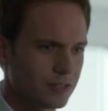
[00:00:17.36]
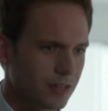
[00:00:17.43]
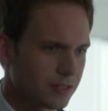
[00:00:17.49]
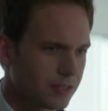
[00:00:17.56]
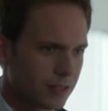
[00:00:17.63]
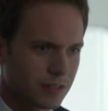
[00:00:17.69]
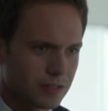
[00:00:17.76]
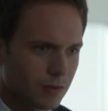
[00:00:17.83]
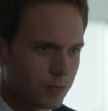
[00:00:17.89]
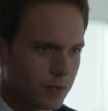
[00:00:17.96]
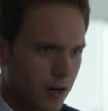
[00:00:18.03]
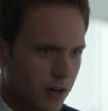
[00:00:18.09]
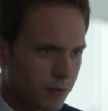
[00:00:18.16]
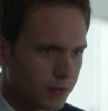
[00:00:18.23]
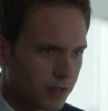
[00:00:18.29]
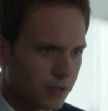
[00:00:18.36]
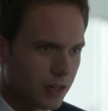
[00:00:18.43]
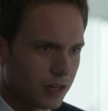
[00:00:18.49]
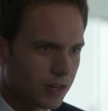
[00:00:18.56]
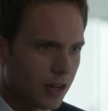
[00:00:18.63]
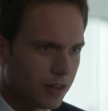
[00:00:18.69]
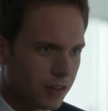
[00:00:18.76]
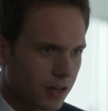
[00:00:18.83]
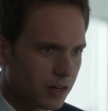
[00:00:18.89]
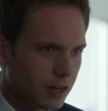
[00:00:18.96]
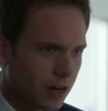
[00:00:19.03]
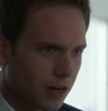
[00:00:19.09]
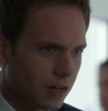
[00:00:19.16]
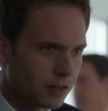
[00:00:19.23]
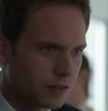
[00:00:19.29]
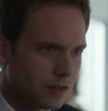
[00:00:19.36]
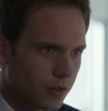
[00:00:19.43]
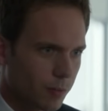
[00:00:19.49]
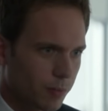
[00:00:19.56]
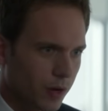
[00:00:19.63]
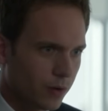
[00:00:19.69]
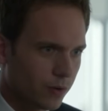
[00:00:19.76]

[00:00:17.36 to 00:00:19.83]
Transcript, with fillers: He says things sometimes, and they and they cut to the